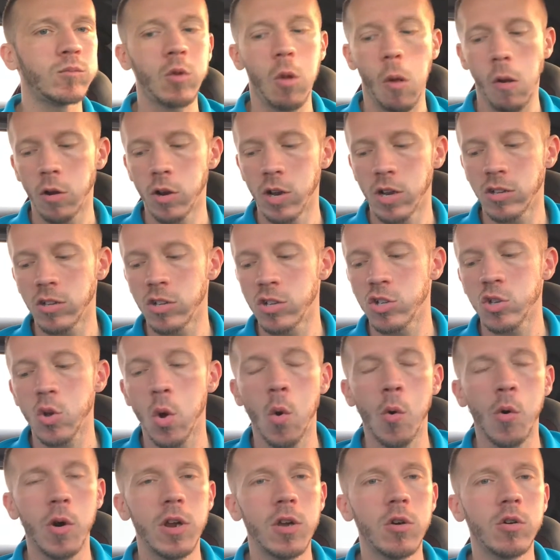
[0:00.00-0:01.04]
You get this
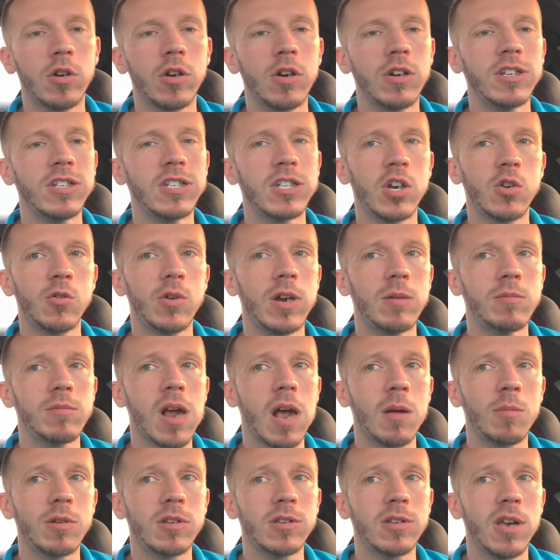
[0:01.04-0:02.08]
Oreo cookies and cream
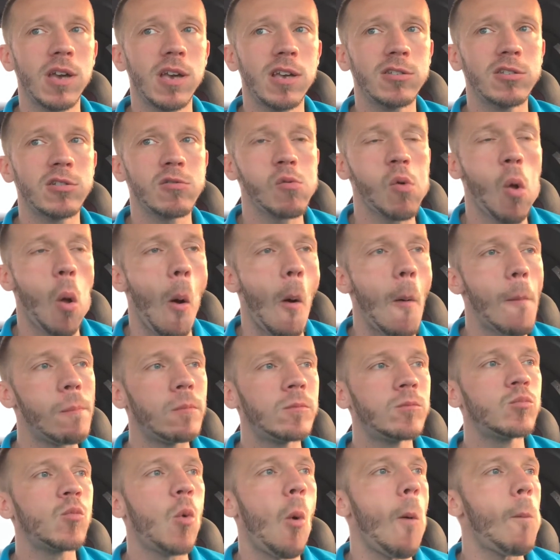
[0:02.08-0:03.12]
type of taste
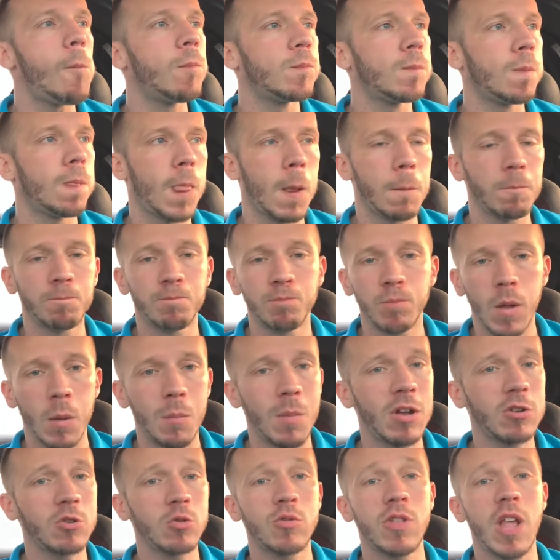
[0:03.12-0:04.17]

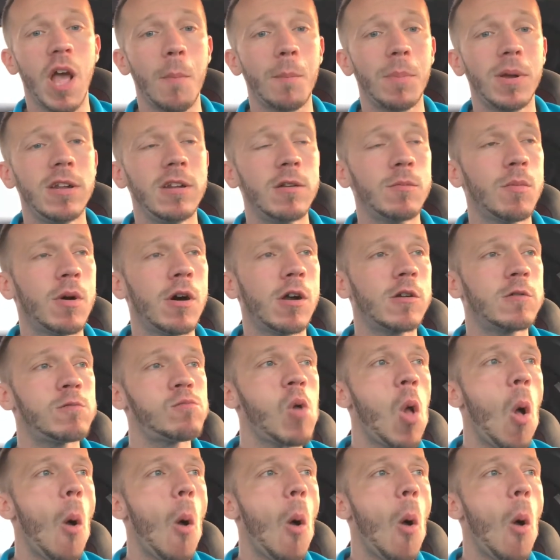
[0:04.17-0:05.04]
mixed with that peanut butter.